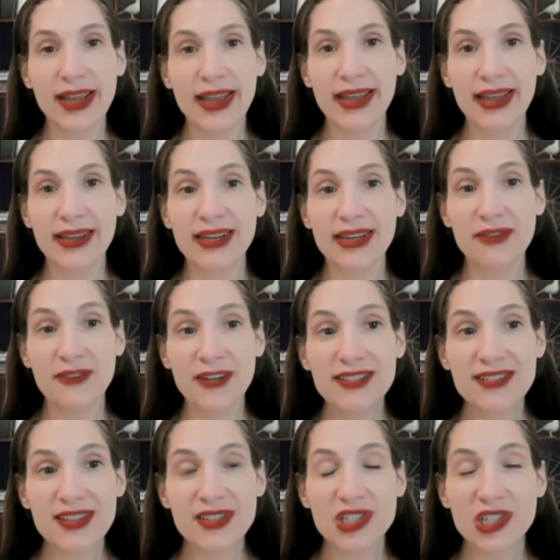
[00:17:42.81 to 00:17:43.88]
And if it
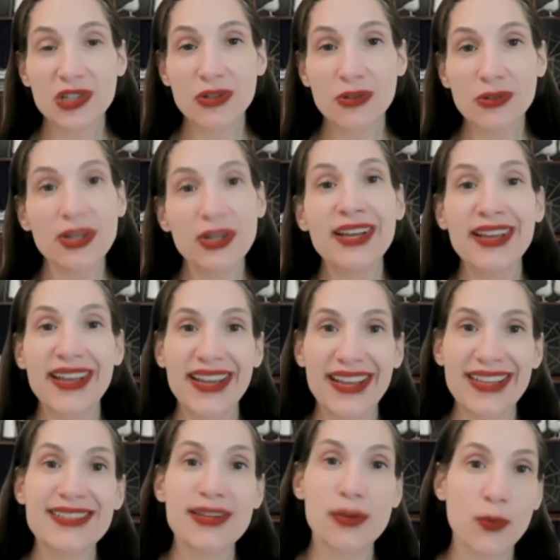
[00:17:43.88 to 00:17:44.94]
is a to-do,
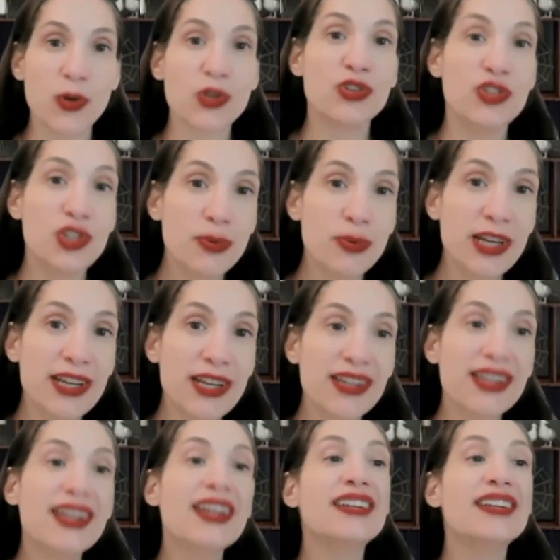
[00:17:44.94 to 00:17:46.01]
is it worth
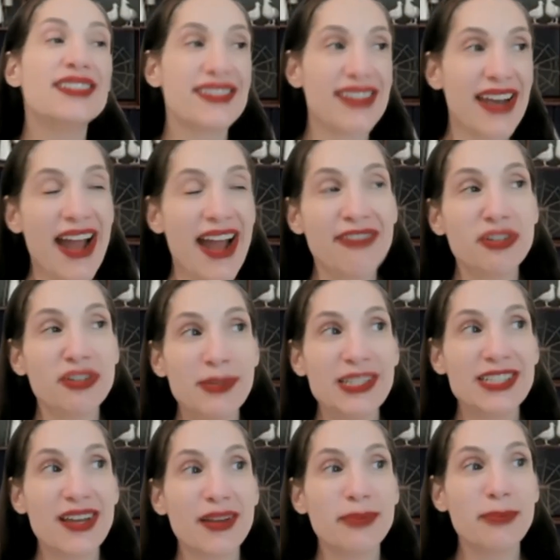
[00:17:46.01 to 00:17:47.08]
doing? Does it have to be
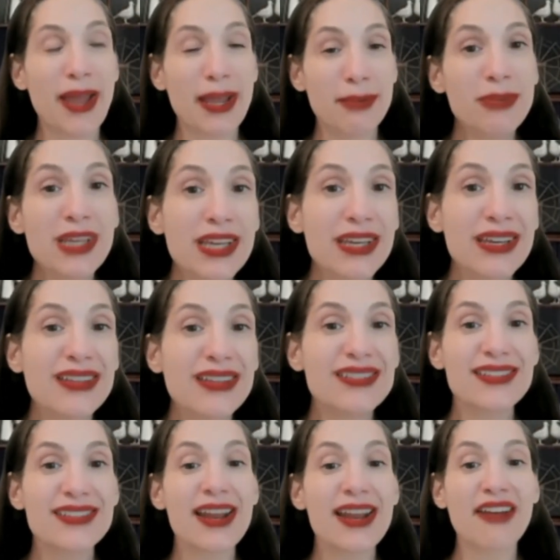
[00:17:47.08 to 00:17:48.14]
done by me?
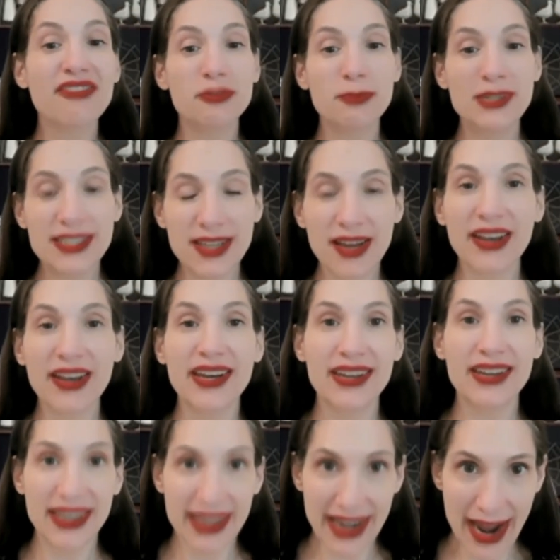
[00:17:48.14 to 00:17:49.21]
Does it have to be
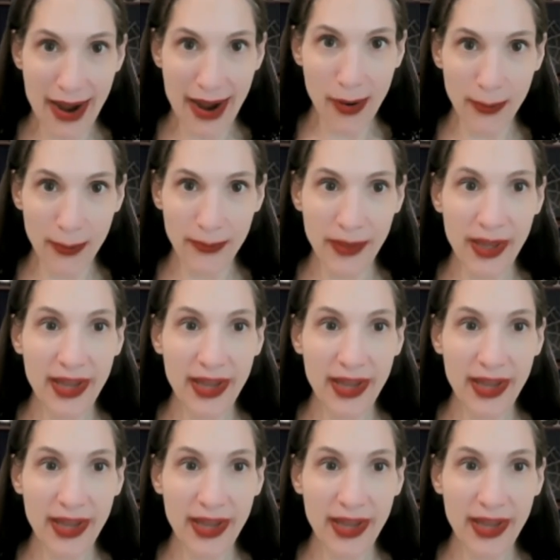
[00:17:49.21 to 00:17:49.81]
done now?